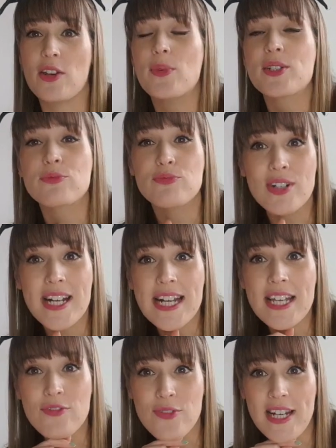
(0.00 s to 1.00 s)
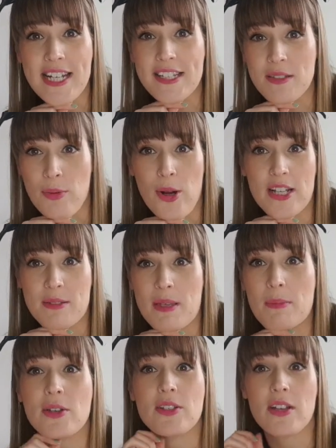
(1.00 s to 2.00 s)
which really, really surprised
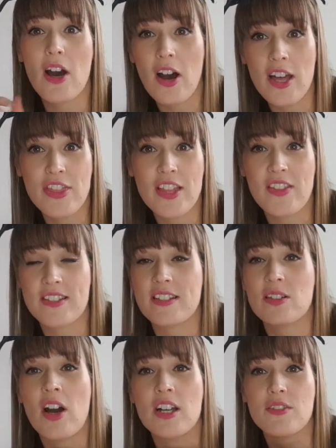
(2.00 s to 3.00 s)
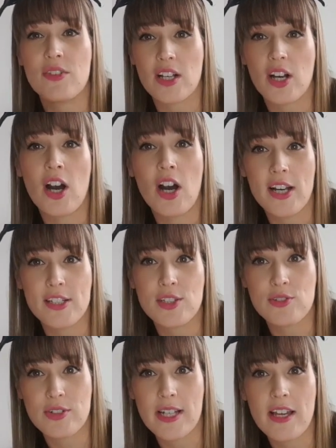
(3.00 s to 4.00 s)
me because I think this is kind of like a high
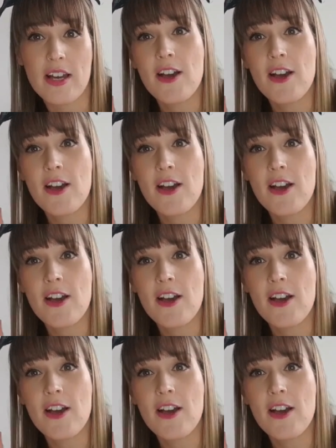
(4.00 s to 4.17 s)
street